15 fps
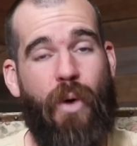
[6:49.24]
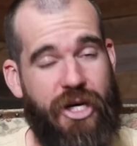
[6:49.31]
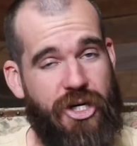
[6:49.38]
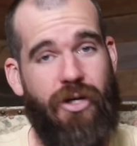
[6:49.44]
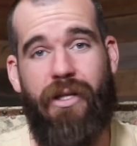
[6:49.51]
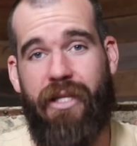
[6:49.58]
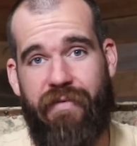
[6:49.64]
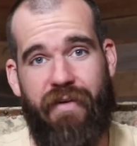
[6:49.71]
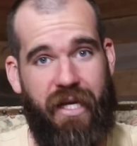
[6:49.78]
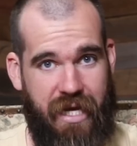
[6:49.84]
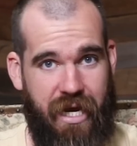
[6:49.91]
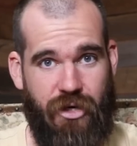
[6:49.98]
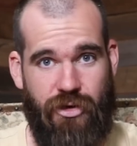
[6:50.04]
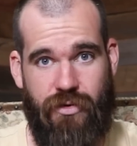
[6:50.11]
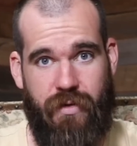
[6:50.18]
We should live in a
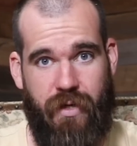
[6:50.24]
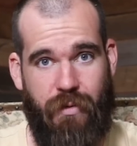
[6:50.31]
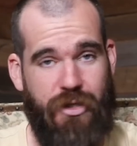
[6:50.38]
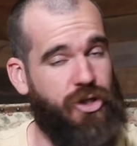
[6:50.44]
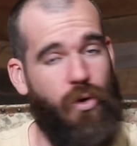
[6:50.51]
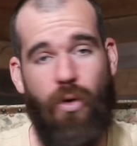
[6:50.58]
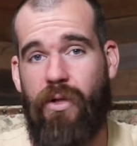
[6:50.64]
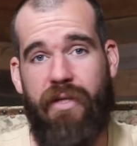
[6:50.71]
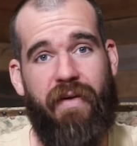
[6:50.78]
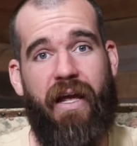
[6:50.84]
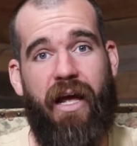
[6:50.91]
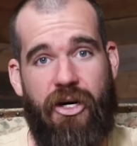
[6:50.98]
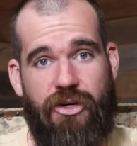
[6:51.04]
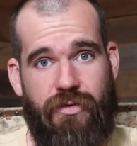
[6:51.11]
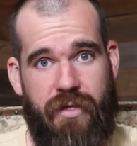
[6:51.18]
country, we should all live in
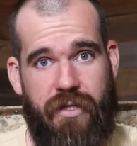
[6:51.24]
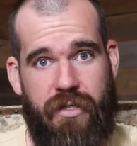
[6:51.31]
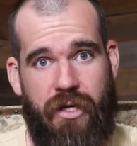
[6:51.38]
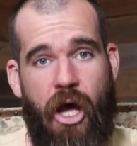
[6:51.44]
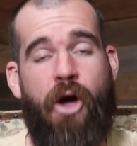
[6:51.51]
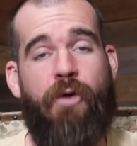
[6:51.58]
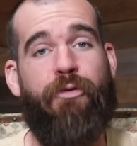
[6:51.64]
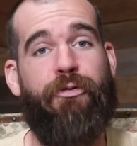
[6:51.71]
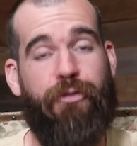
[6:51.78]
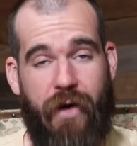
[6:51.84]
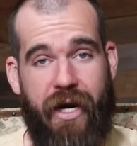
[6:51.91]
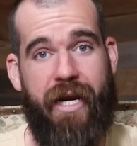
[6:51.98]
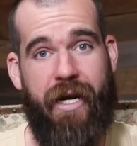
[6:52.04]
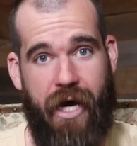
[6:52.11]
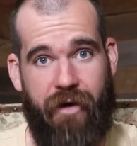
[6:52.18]
countries
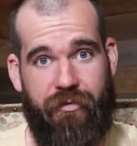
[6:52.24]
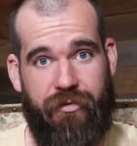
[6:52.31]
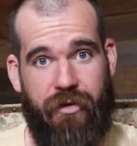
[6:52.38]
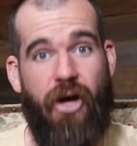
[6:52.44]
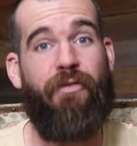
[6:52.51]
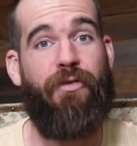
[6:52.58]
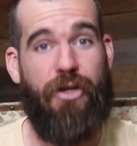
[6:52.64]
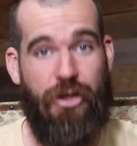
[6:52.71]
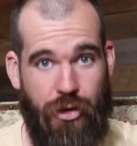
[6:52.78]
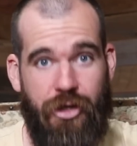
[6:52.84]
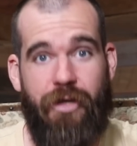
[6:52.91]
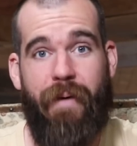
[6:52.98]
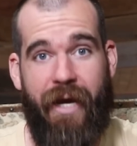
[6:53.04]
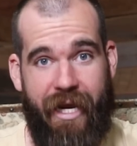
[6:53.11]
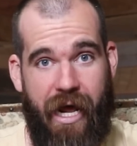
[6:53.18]
free enough for
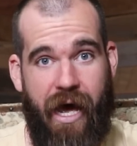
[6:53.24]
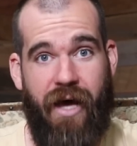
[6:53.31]
you to be an